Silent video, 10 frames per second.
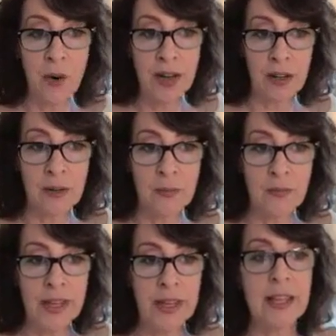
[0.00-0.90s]
in our
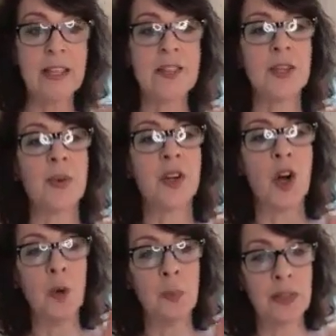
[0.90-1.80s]
foyer into
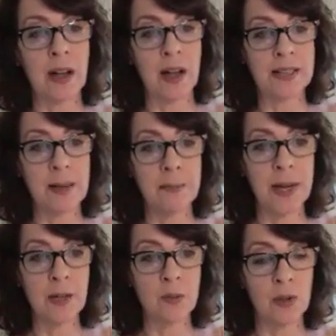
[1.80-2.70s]
an open
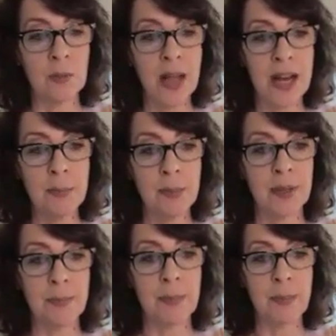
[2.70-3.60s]
concept main room, and I
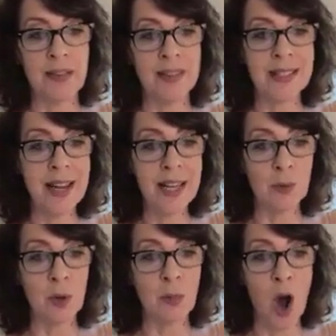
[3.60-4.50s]
put it by the
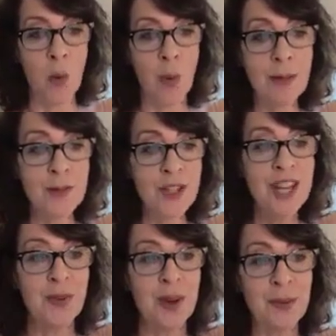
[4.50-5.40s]
dining room.
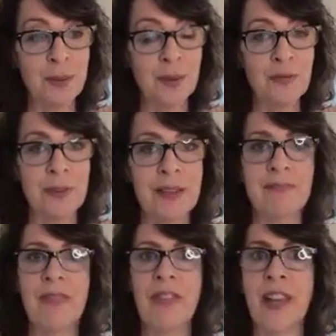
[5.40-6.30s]
OMG, what an
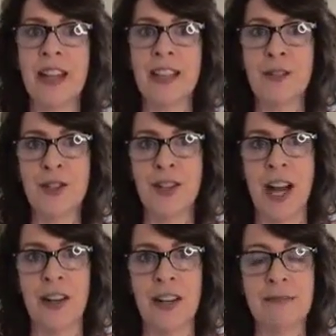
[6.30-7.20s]
improvement. Thank you,
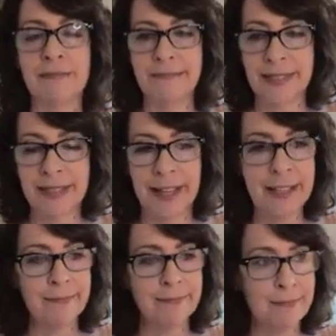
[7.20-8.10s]
Sharon.
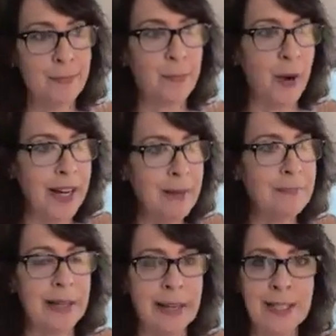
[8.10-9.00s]
See?
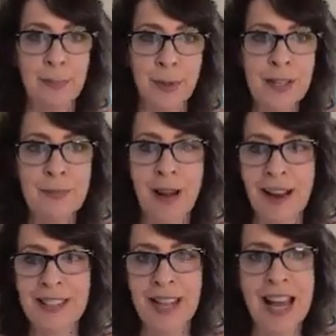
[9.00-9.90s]
Bright minds, brilliant
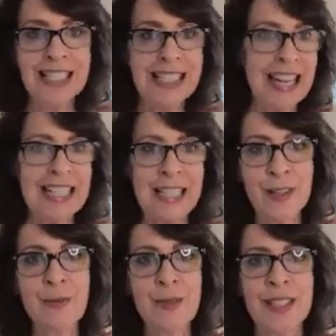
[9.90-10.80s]
minds, Design
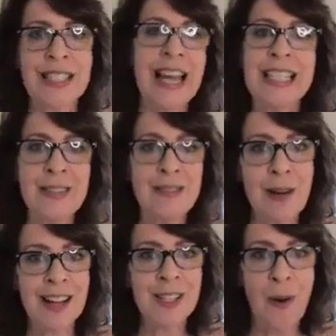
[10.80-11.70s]

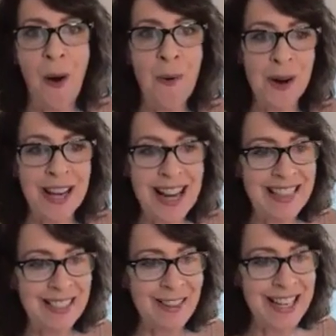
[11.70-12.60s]
Diva minds are all
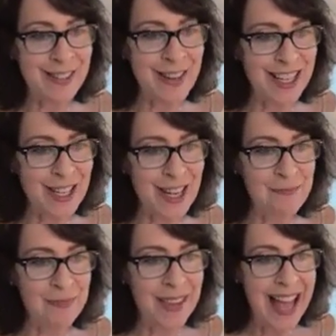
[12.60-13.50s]
working in the right
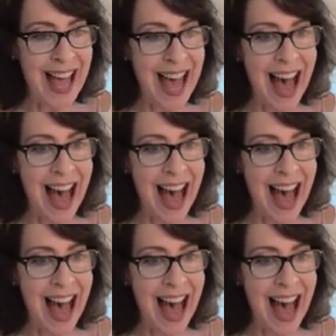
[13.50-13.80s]
direction.